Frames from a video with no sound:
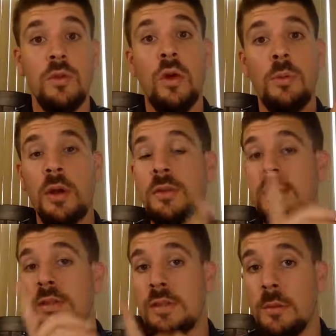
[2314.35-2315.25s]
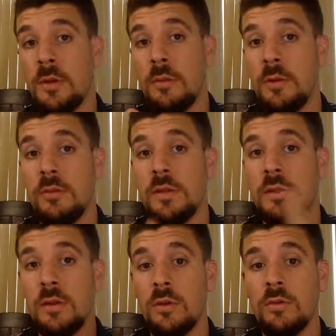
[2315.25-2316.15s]
Toll Brothers, in some
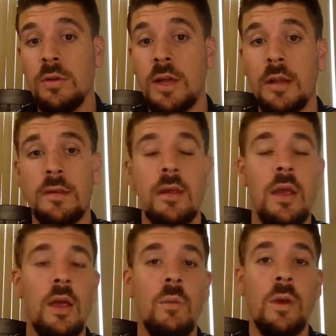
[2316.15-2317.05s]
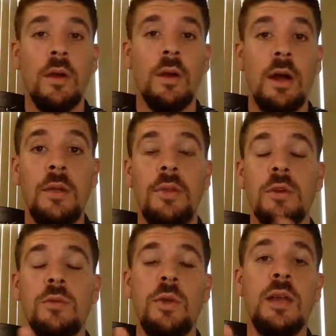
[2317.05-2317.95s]
communities, they're doing that, where
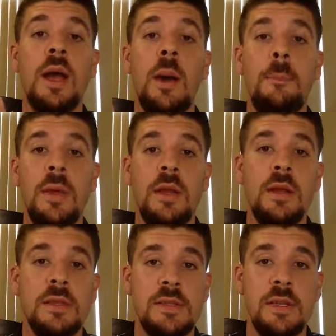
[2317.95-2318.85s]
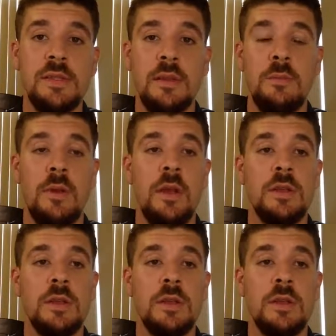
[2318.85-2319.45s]
they're doing a bidding system.